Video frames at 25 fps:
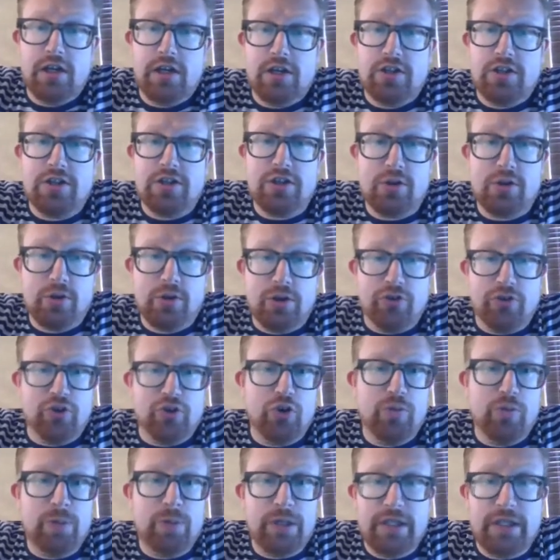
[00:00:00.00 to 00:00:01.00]
So your
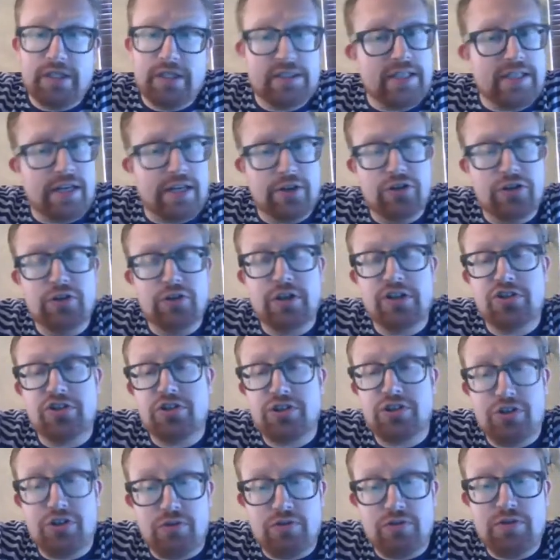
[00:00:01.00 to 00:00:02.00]
opening is how you get your
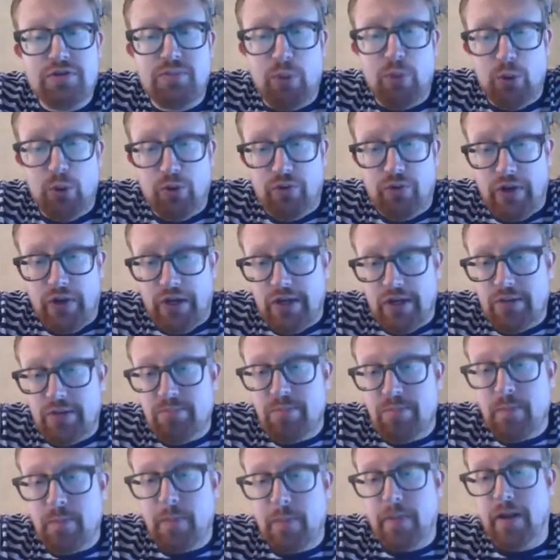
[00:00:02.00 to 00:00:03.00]
students motivated.
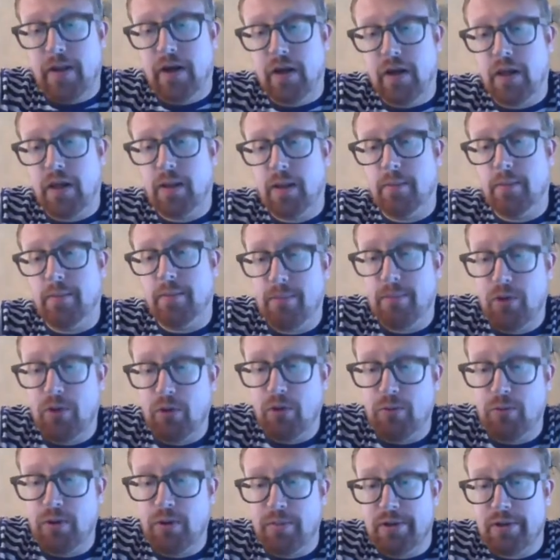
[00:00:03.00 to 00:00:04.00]
You want
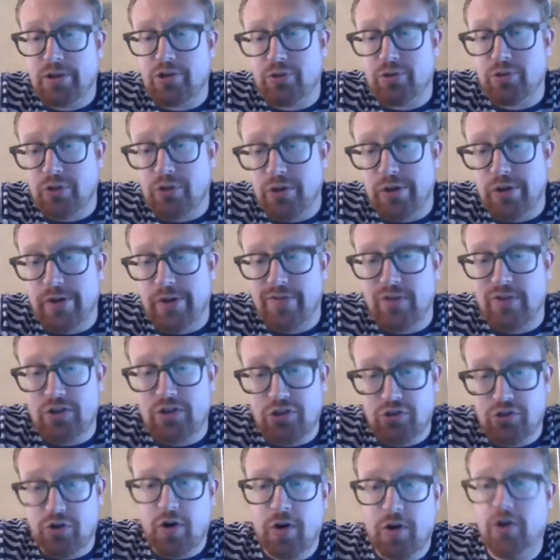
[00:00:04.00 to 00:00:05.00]
to make sure you have a
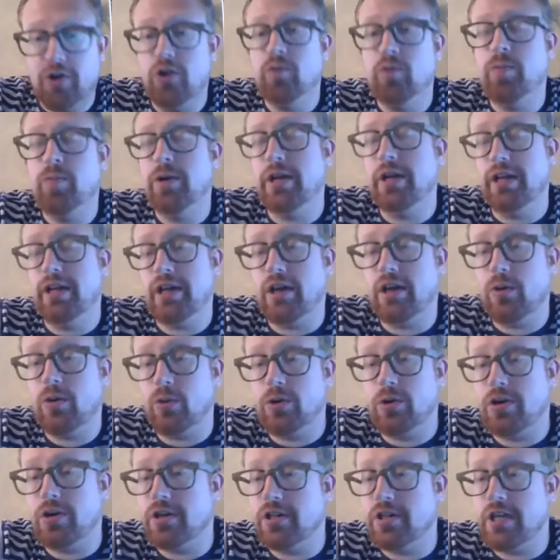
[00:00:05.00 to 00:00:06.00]
strong opening in
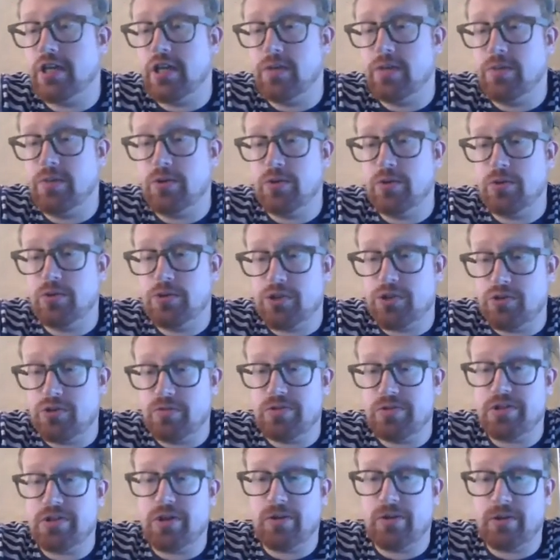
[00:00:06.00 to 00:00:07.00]
order to keep your
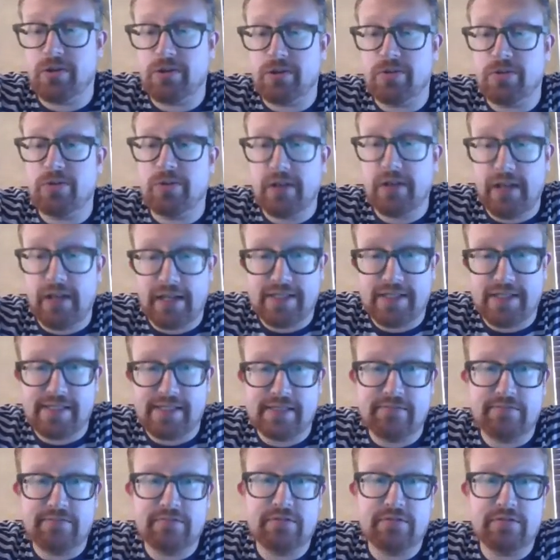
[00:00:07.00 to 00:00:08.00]
students going through a
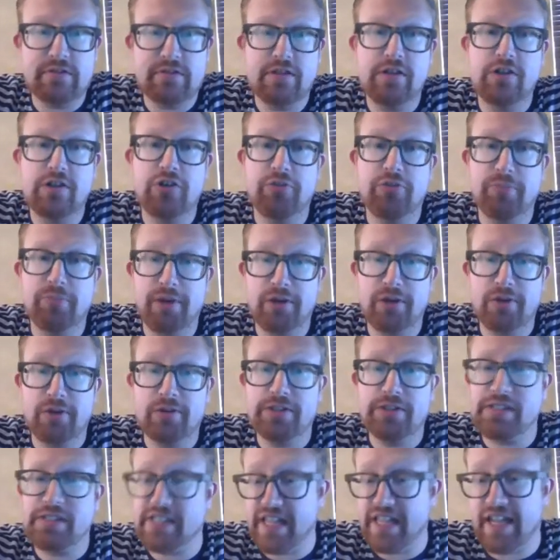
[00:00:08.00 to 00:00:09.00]
lesson. Your middle
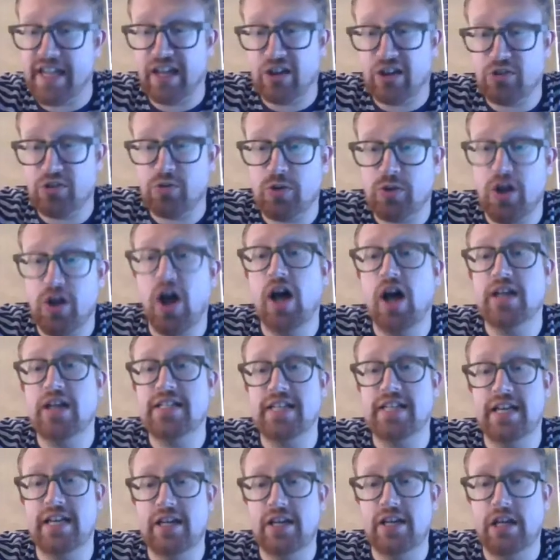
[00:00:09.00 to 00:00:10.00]
is the actual
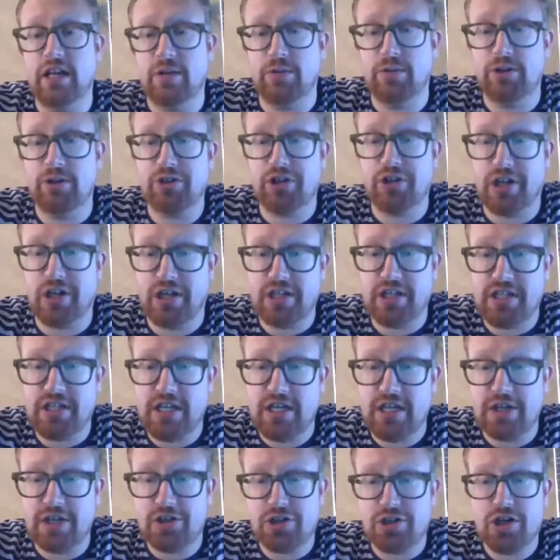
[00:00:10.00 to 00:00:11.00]
content and what you're going to
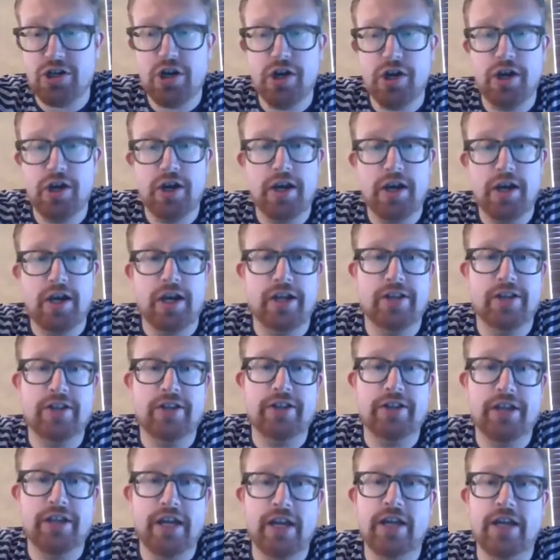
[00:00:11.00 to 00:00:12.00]
teach. And then
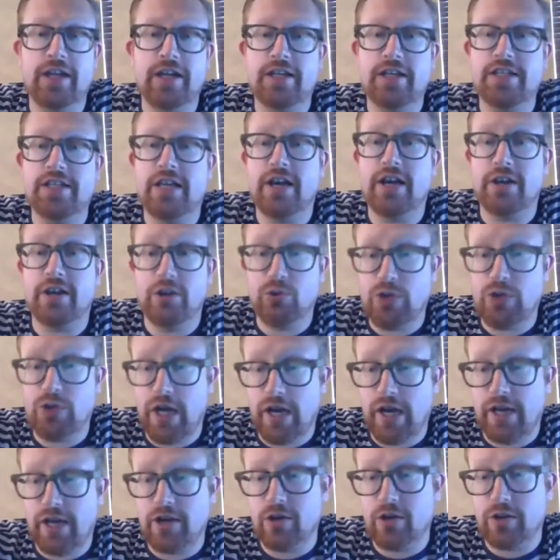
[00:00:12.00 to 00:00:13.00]
the end is how you
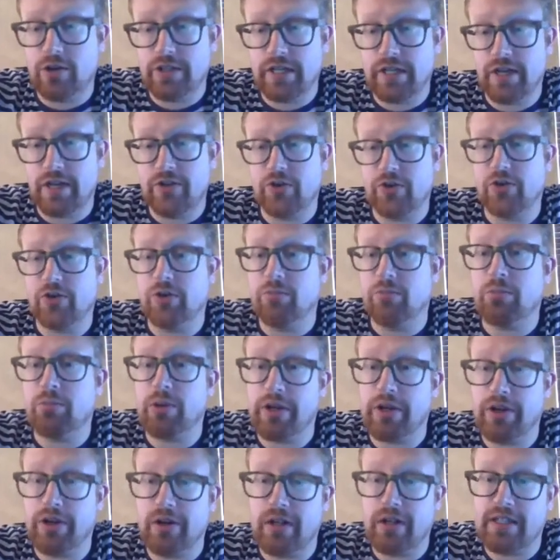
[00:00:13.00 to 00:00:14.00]
tie it all together and
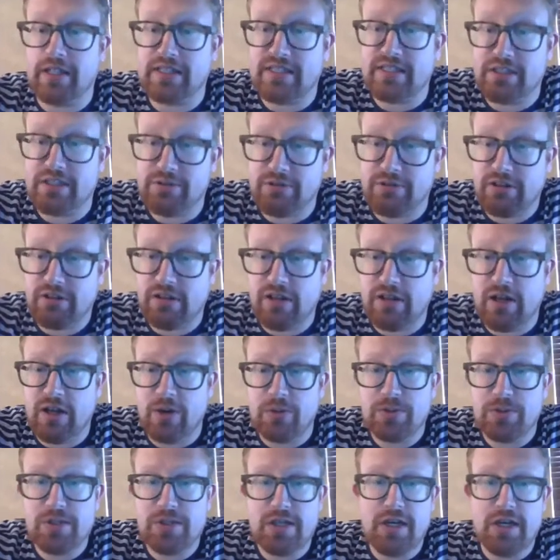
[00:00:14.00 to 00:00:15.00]
bring your lesson to a
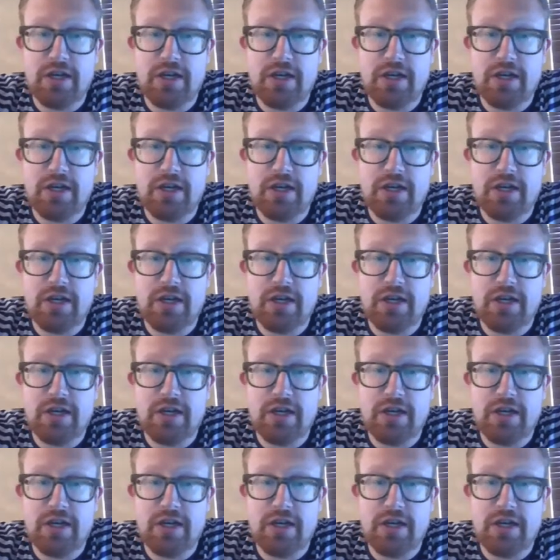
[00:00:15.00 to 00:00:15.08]
close.